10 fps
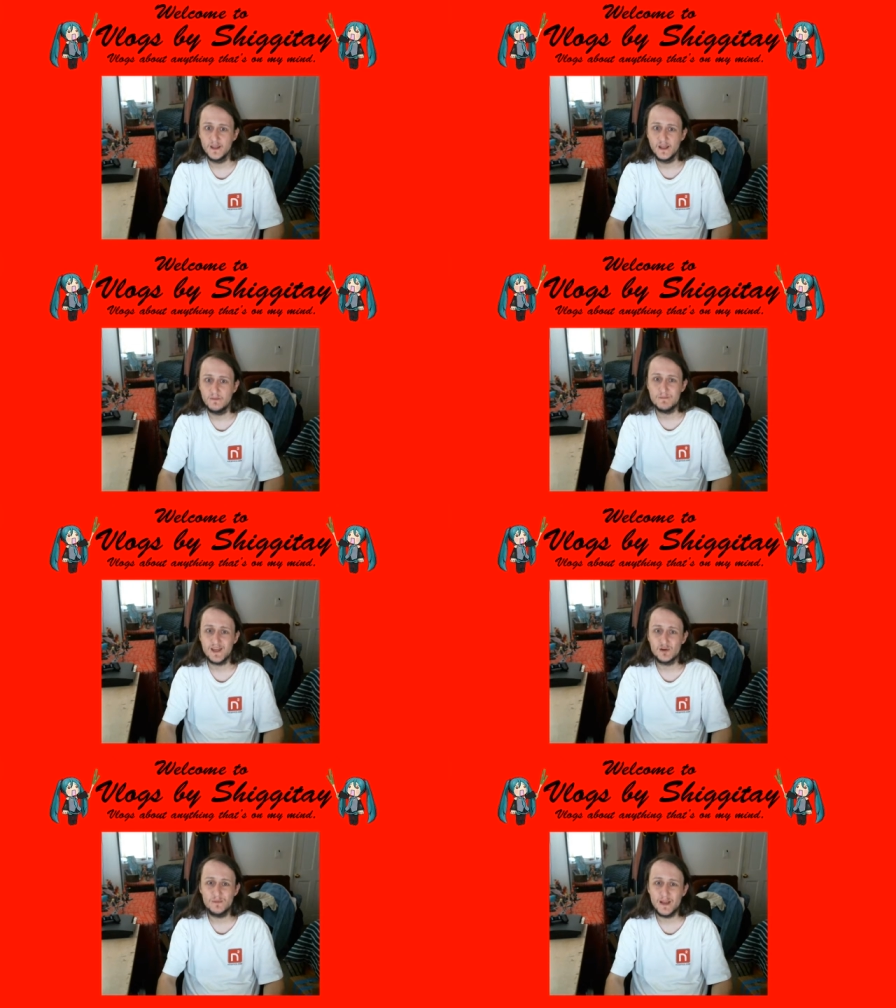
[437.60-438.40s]

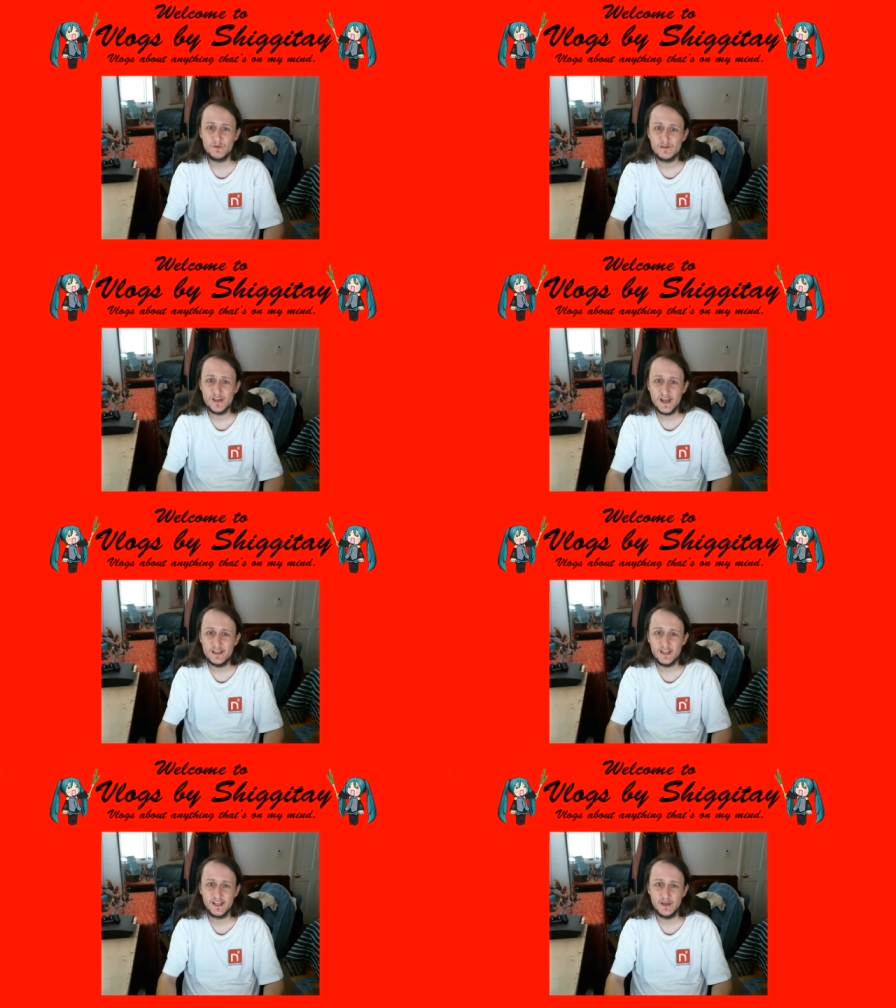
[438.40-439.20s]
medical papers in, and
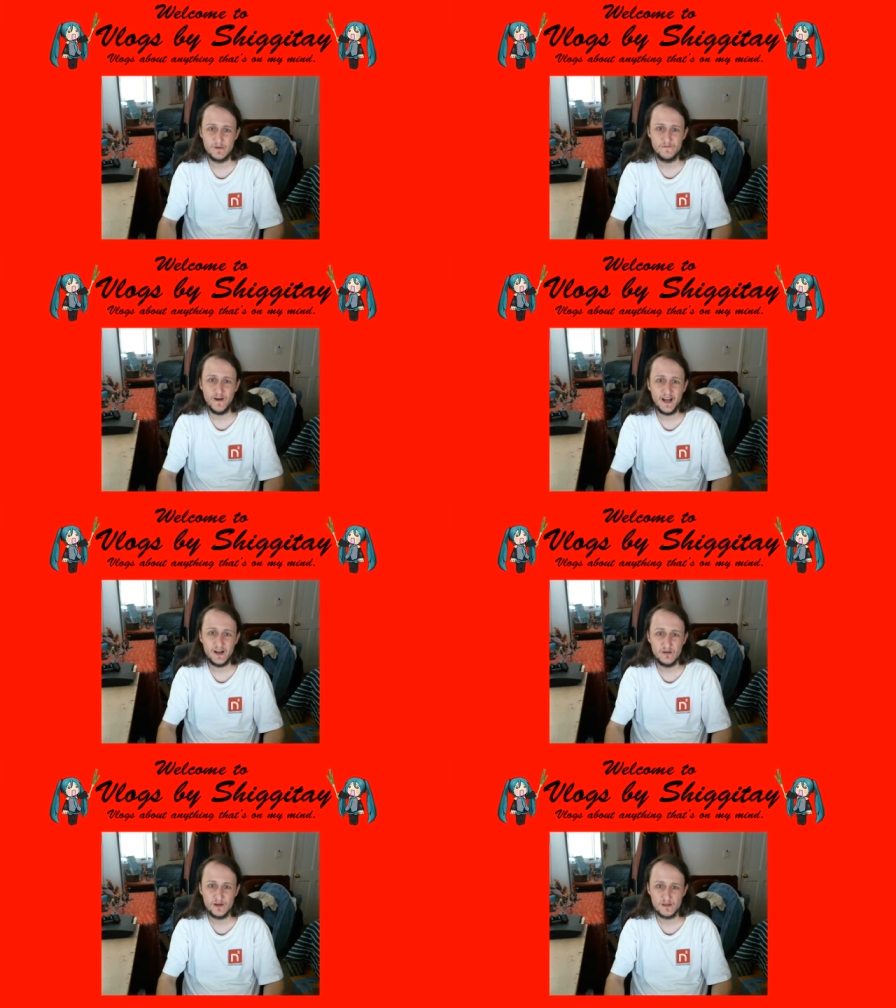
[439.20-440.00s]
they can get me
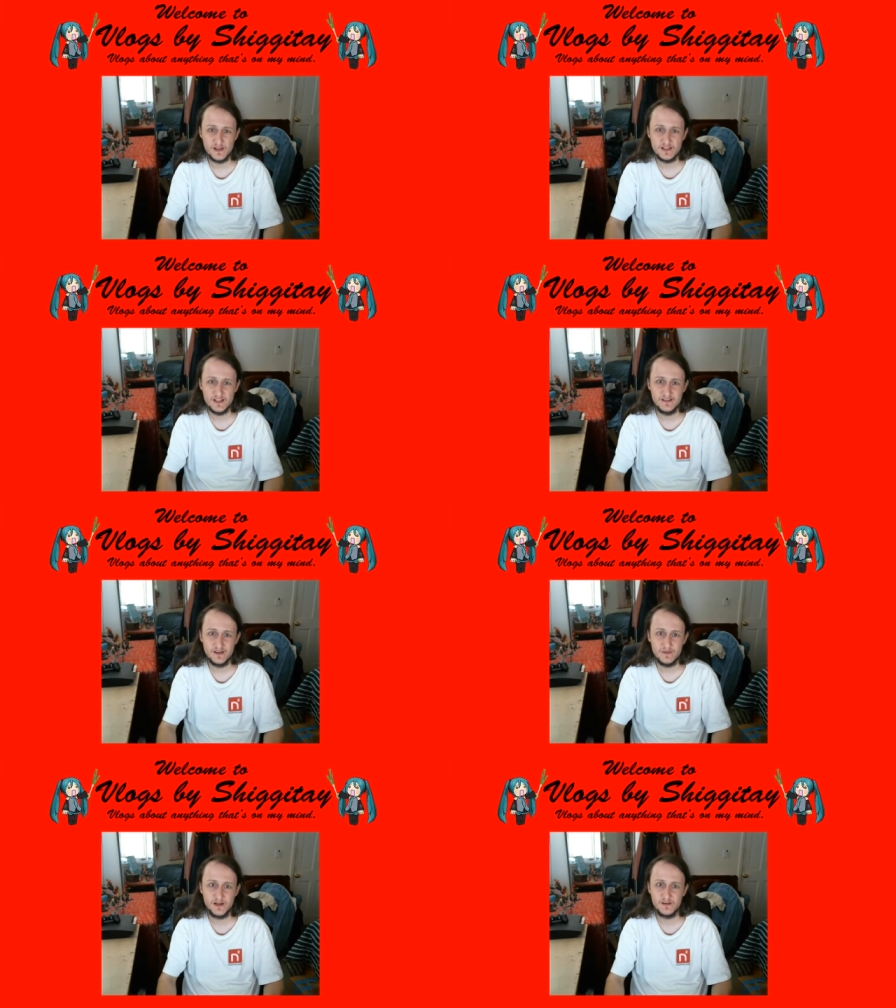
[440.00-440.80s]
fired because they can
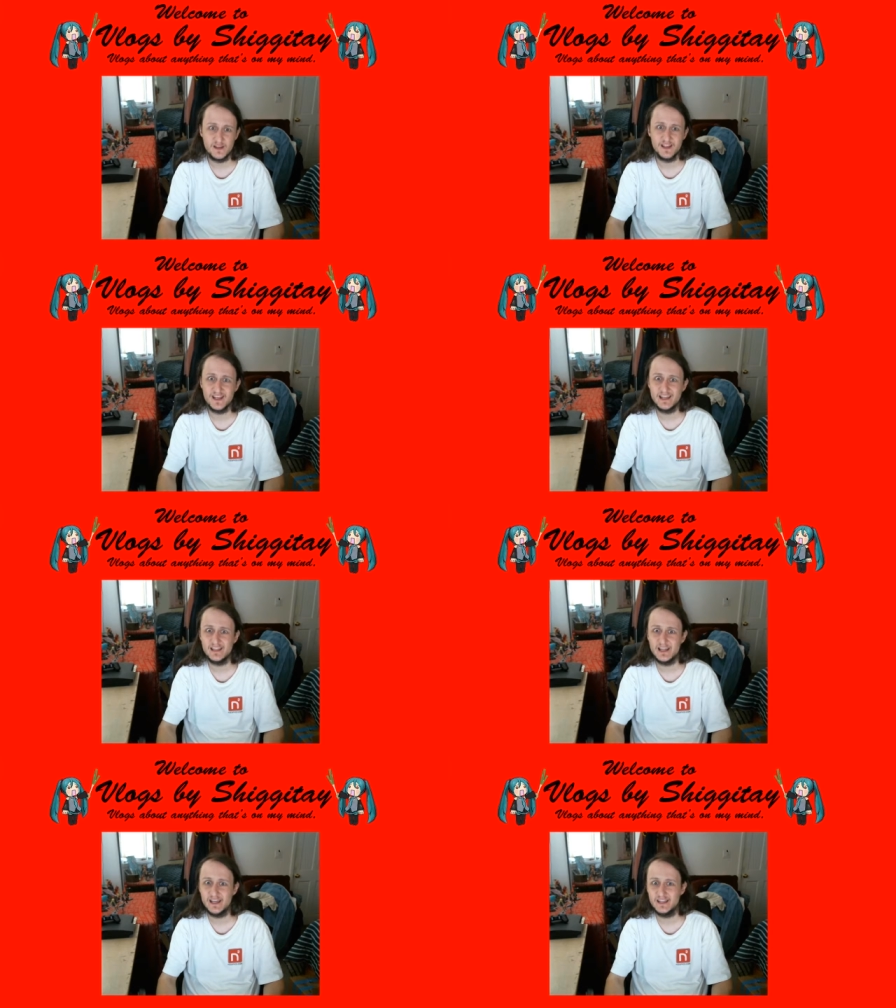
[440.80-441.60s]
get
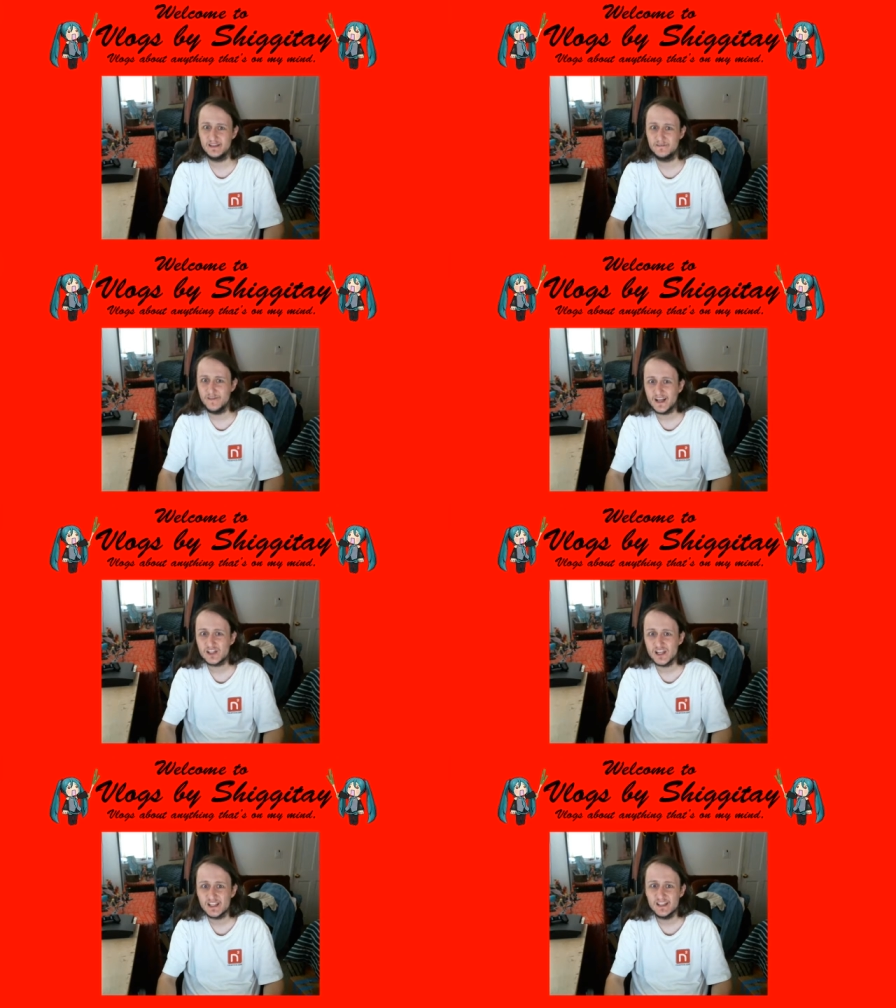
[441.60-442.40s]
an
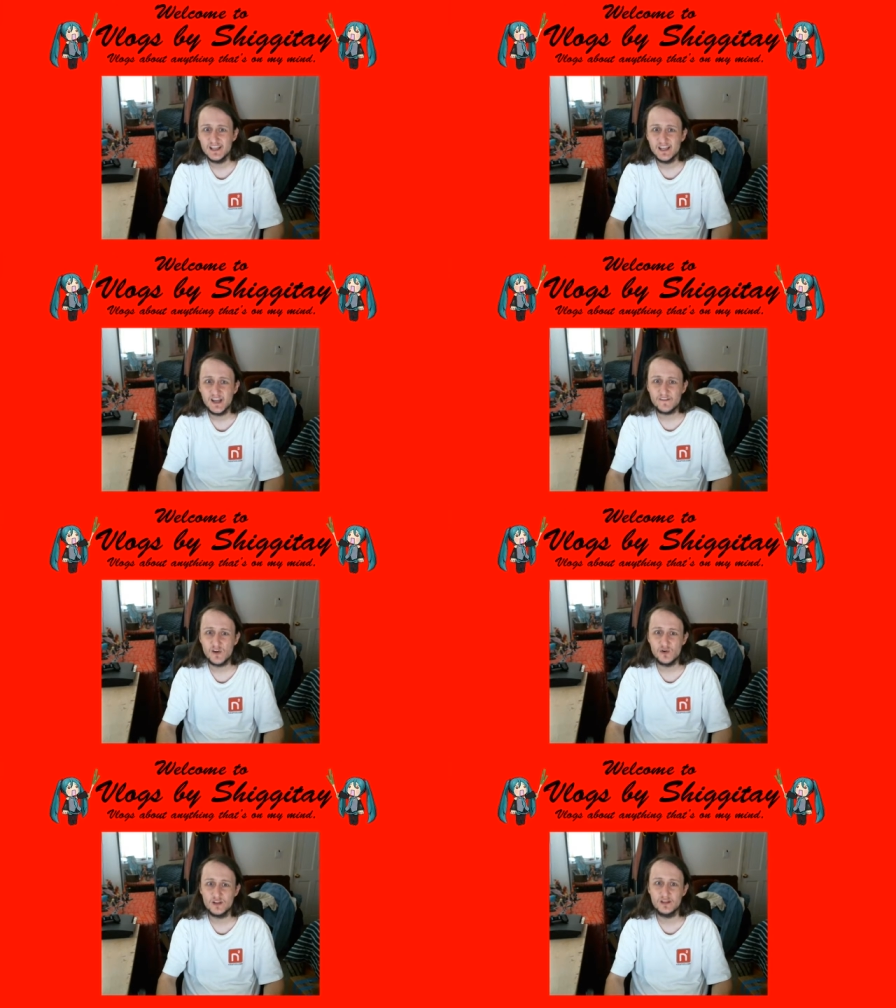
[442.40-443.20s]
infection if
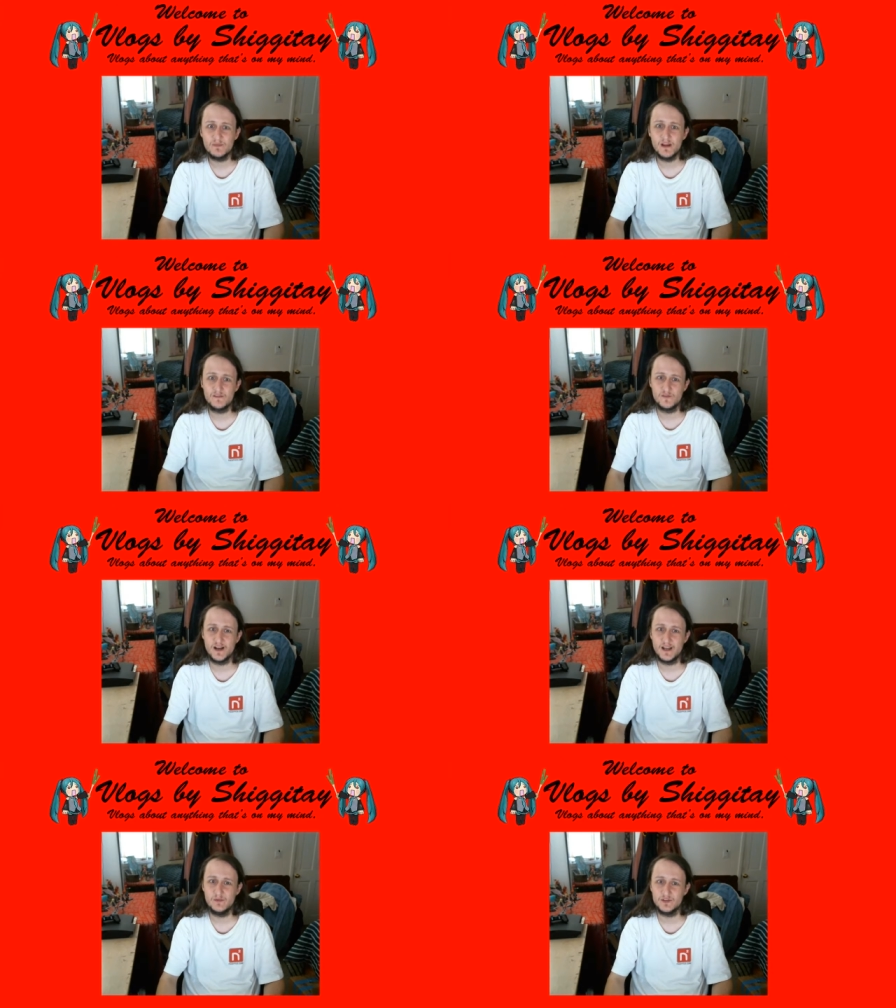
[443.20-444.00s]
they're not
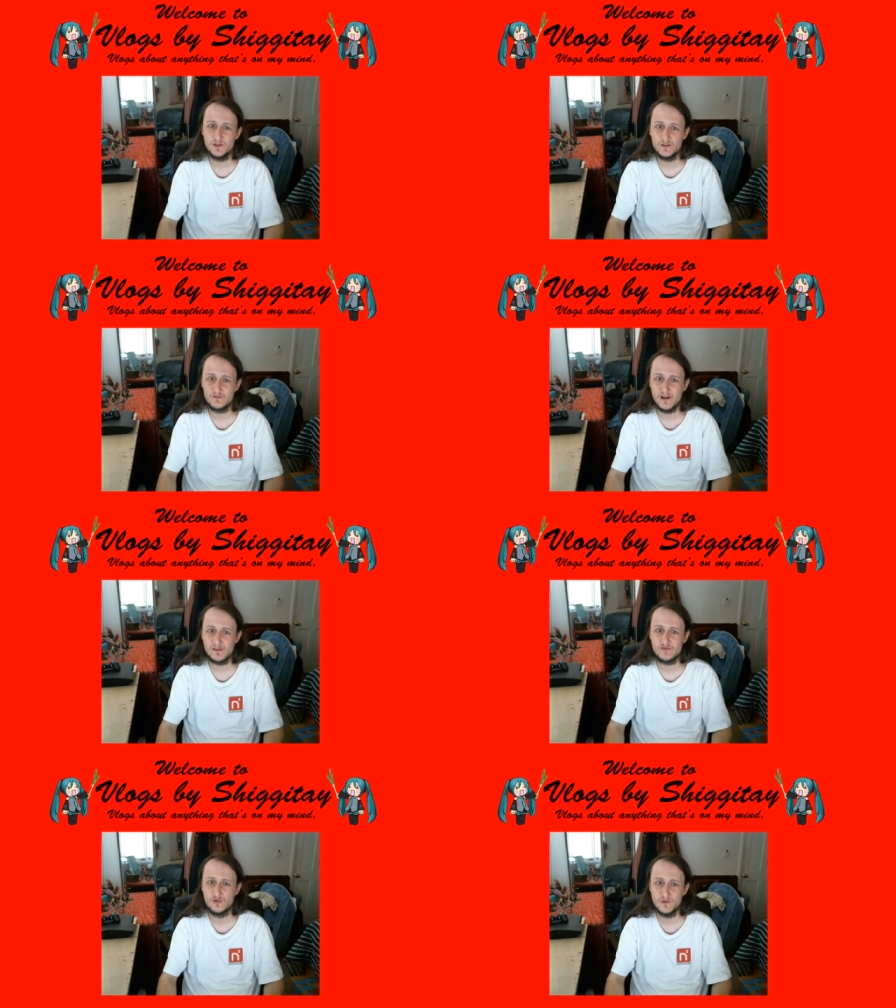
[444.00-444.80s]
able to use the
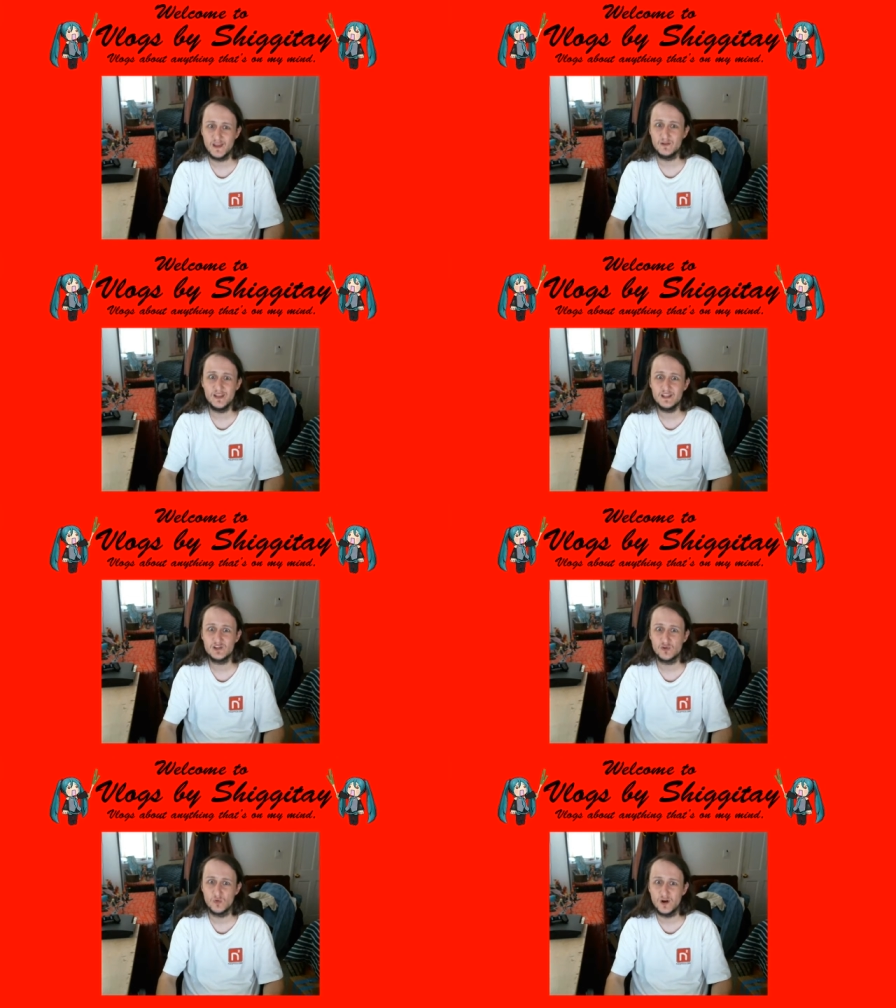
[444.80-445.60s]
restroom when they need
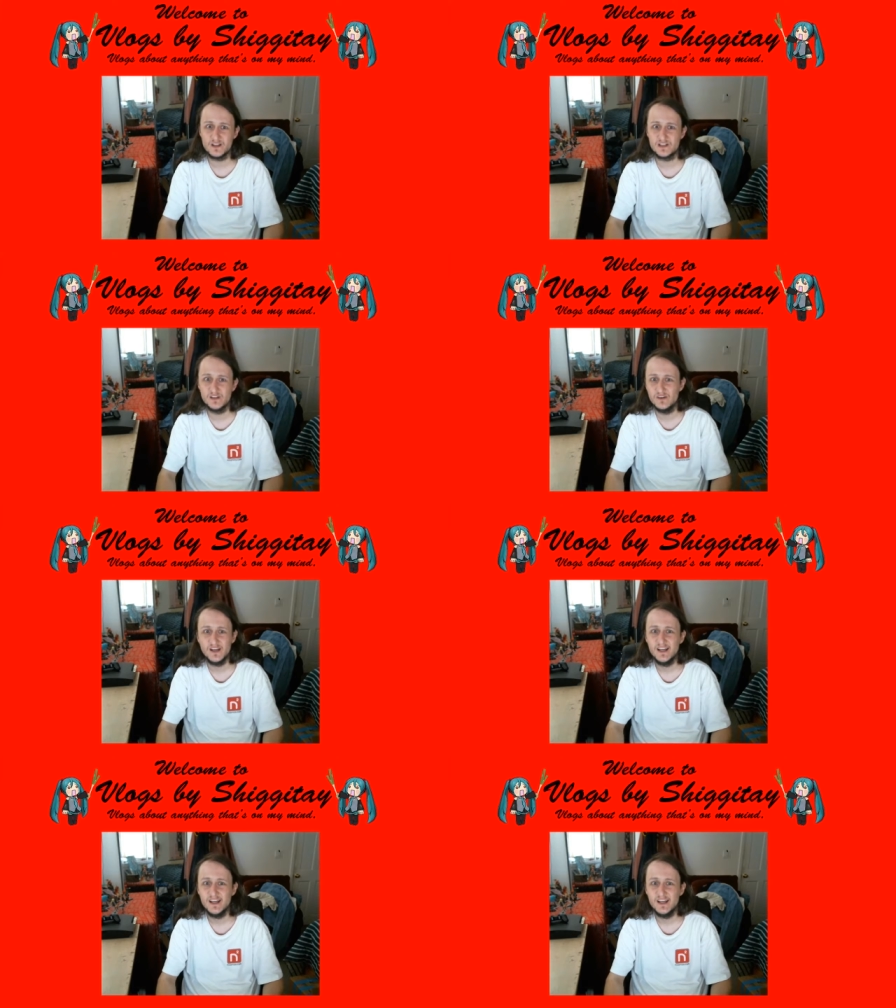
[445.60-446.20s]
to or want to.